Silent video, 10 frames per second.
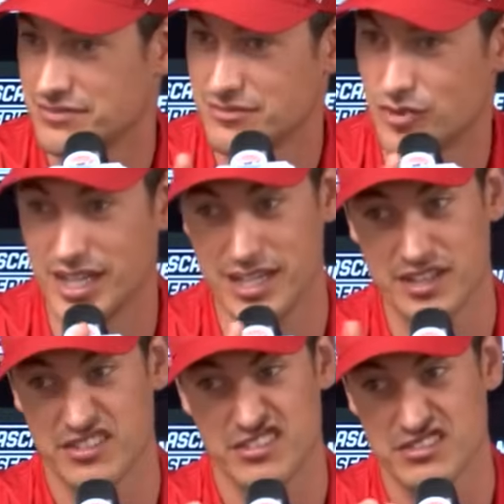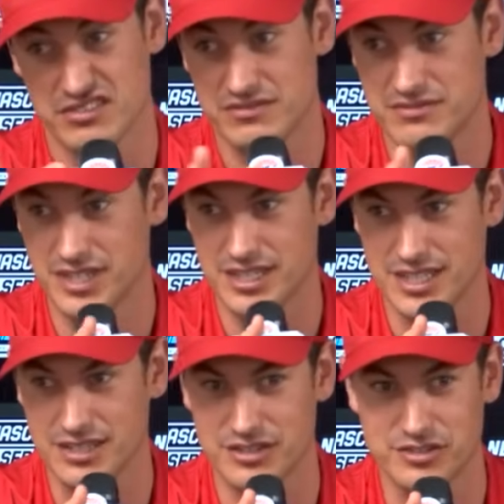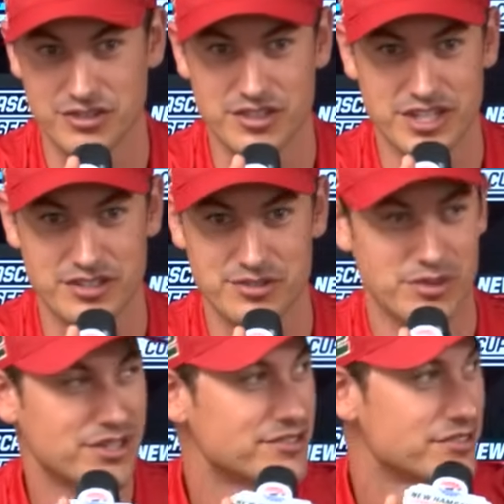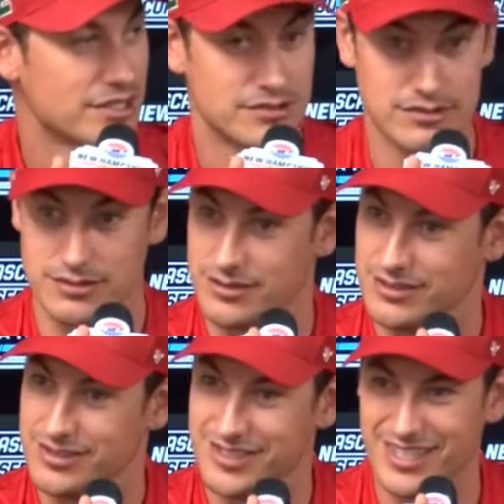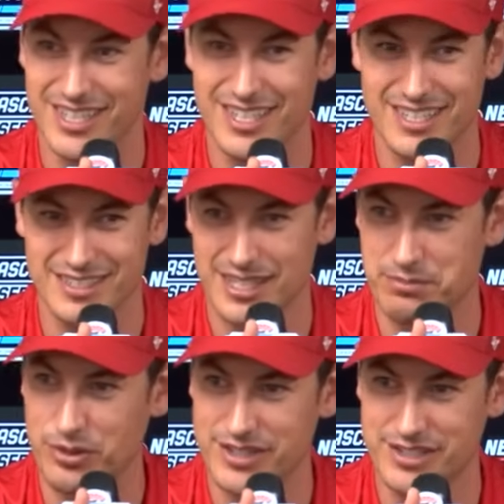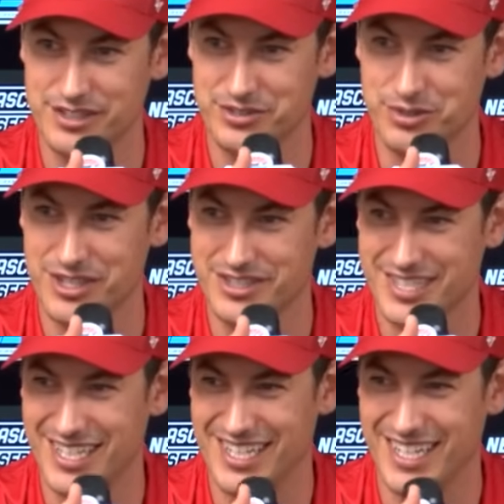We had nothing to lose, right? Like, you look at those walls, and you're like, oh, it's a lot of points in those walls, you